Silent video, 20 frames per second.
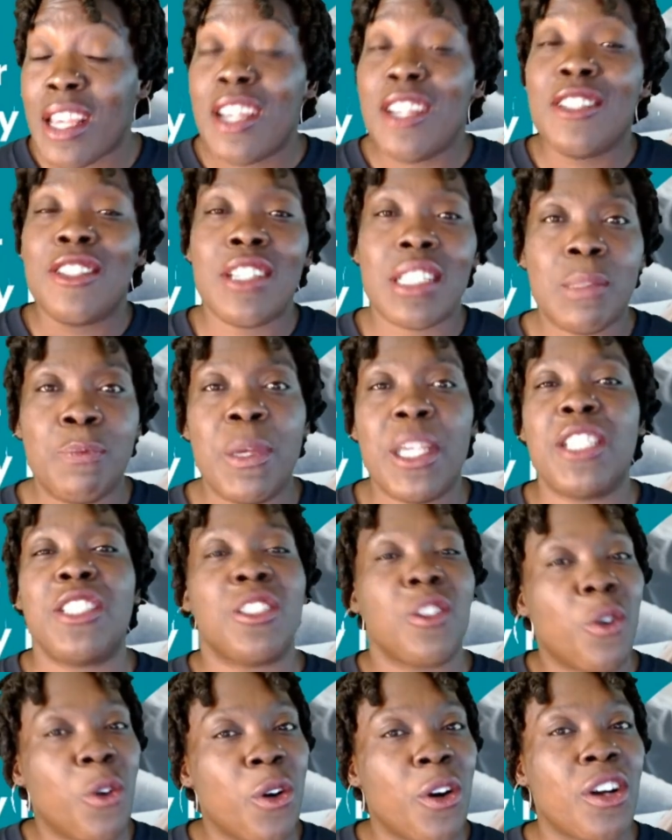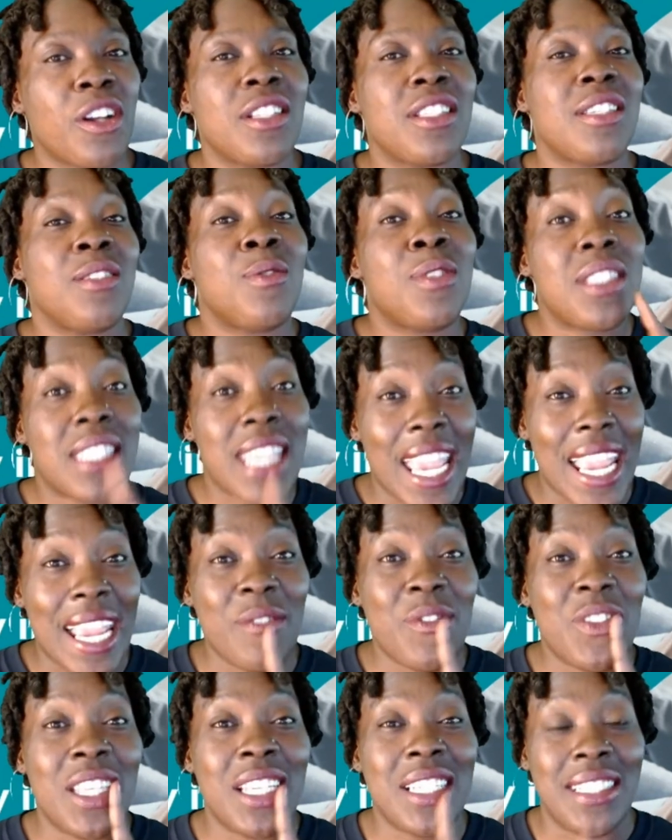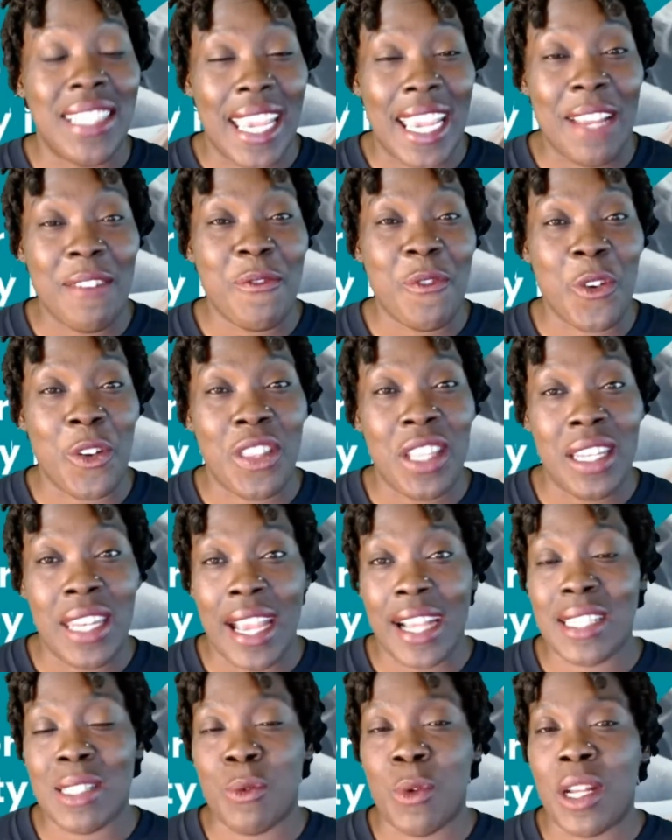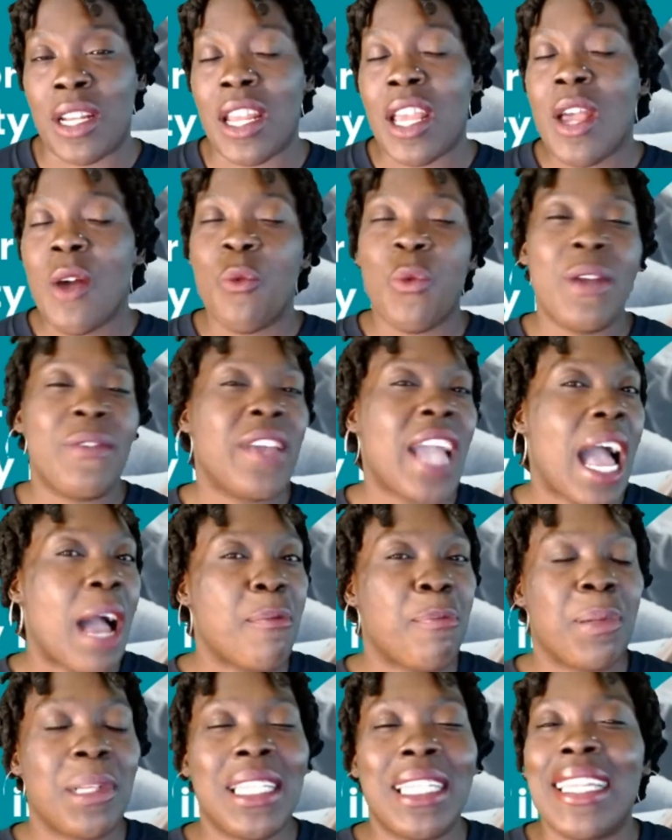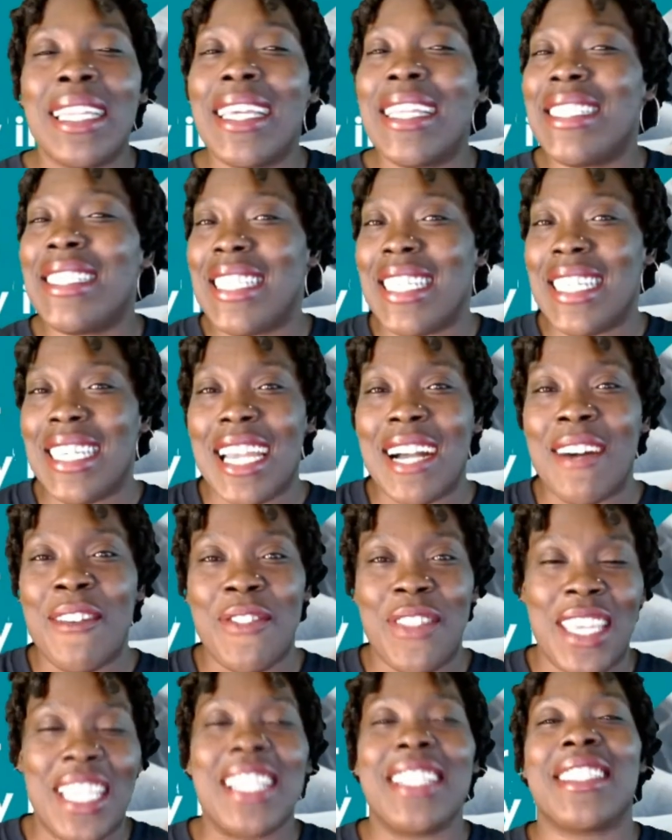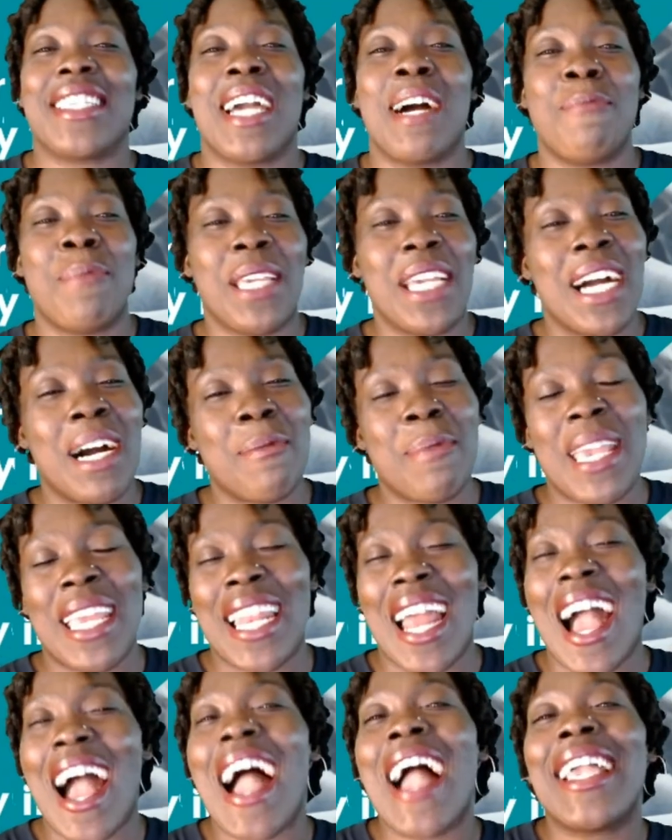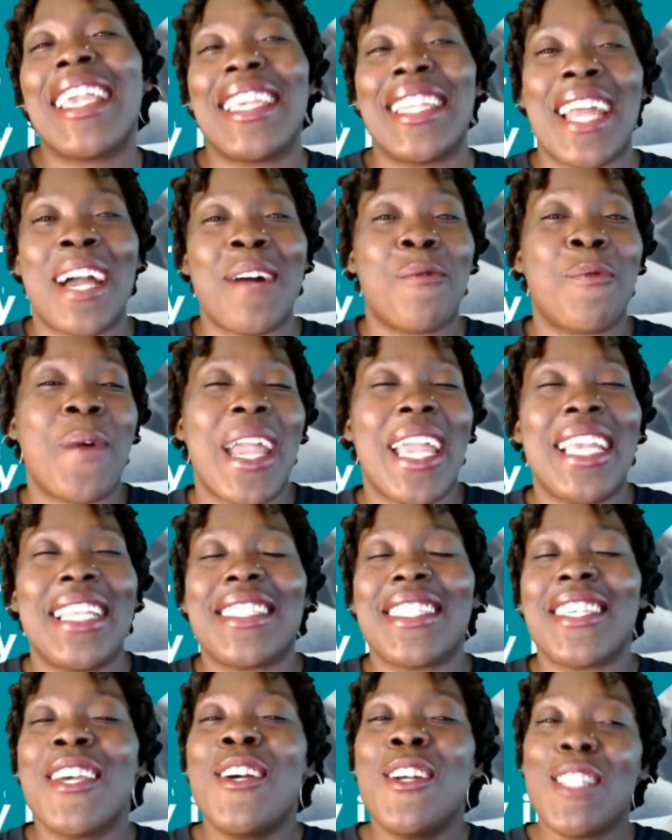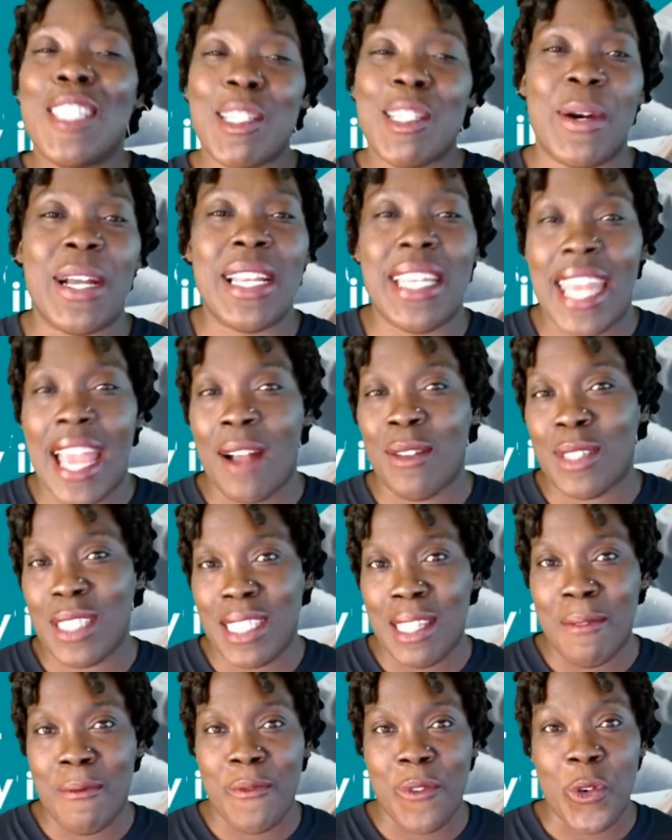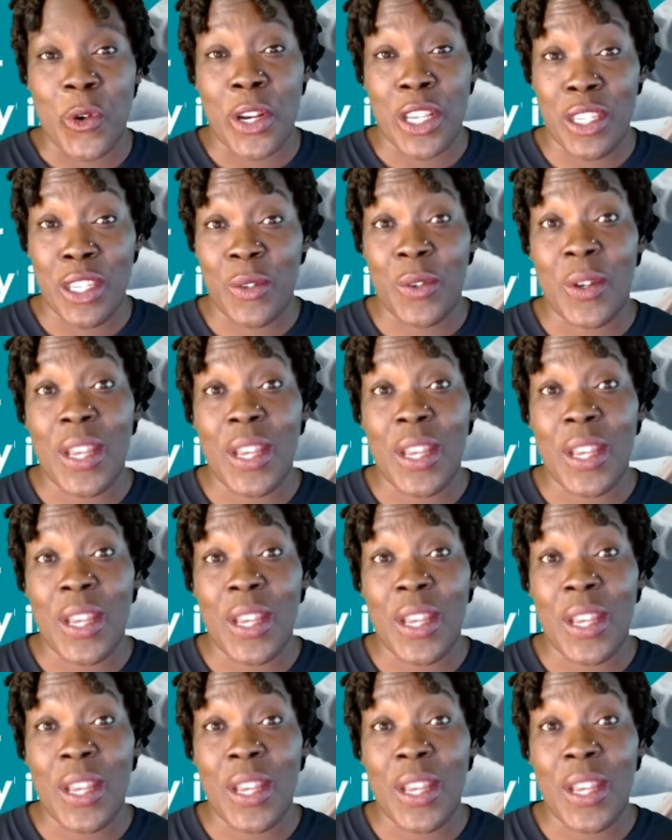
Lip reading: Just be sure to save the date for the next one. We've got plenty of things coming up, and I cannot wait to announce them for you